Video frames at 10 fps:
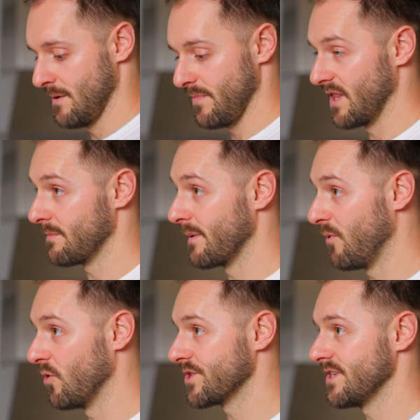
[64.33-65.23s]
but the
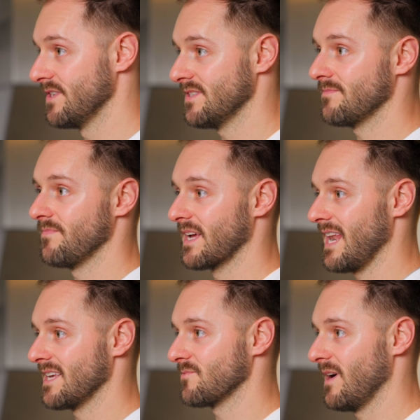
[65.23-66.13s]
proportions, the
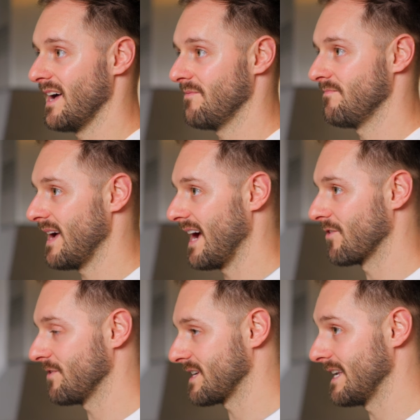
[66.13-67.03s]
glassware, and
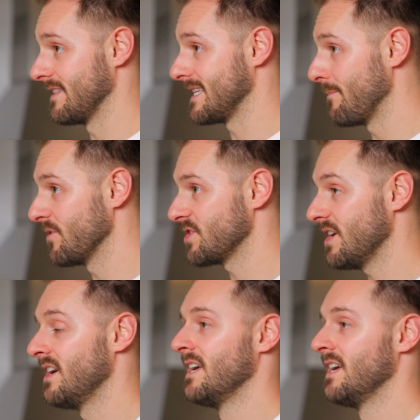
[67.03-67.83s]
critically the temperature